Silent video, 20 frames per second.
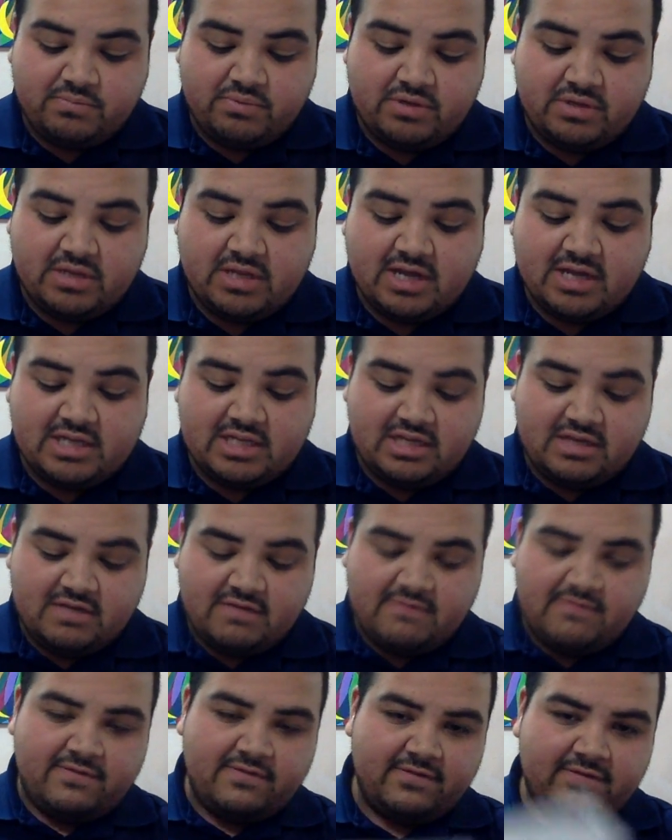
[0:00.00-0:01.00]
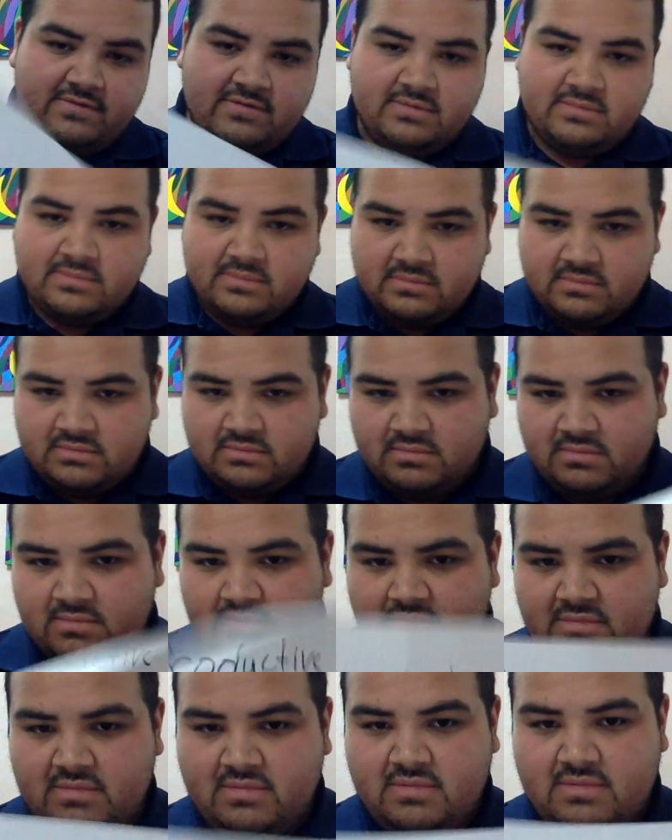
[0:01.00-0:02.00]
productive
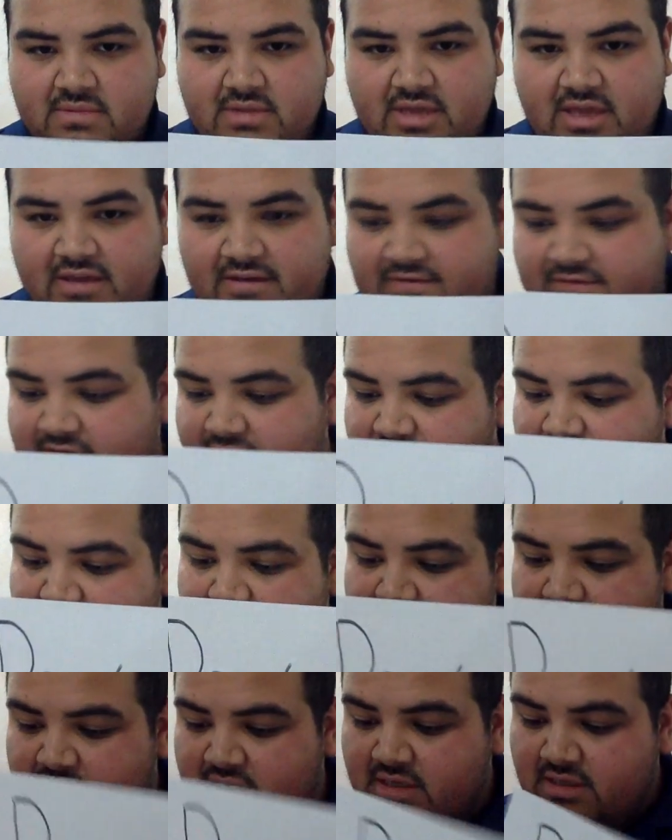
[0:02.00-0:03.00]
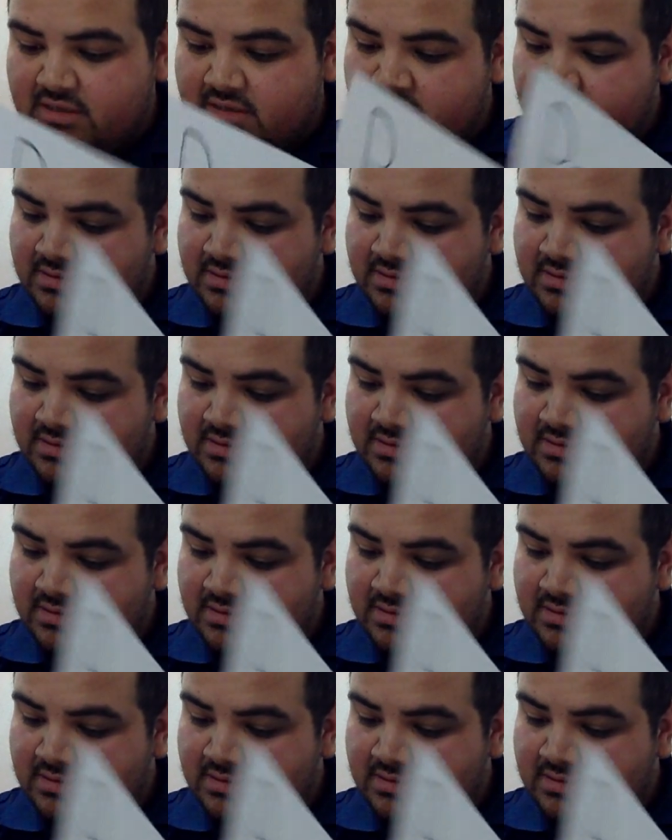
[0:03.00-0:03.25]
efficiency.